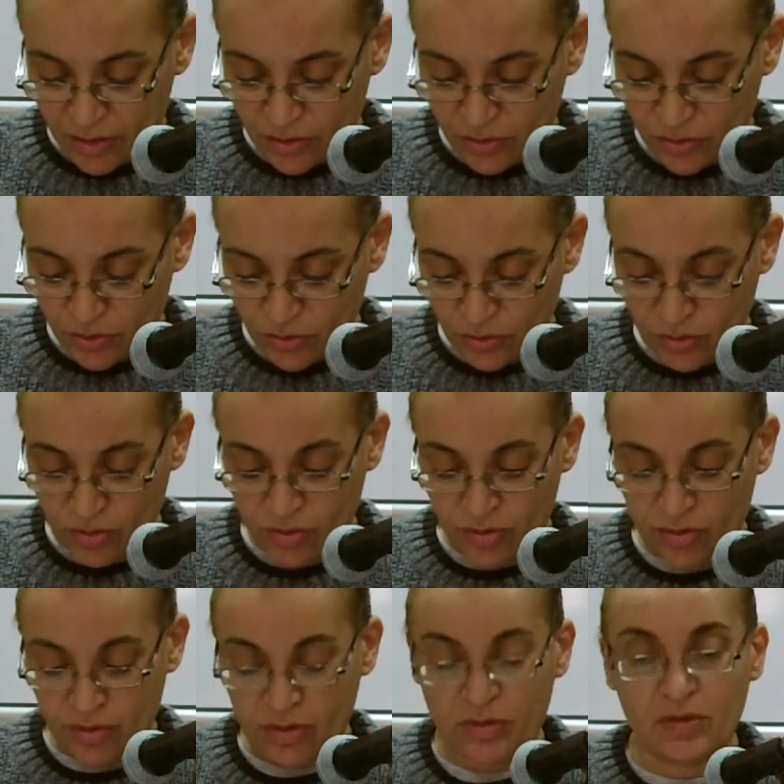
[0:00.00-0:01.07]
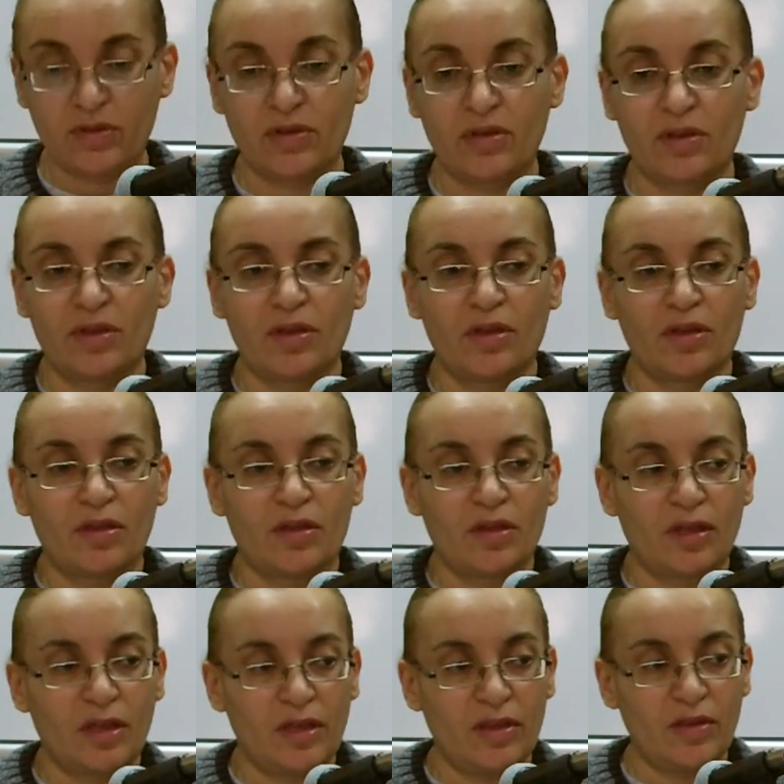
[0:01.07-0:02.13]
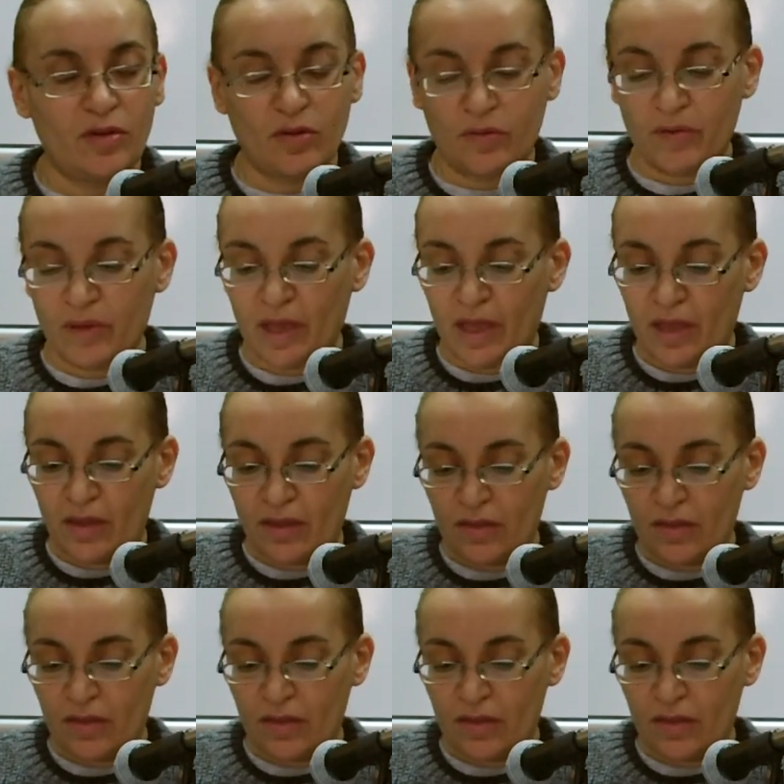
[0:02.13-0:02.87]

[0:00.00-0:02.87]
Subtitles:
Todoron. Okay.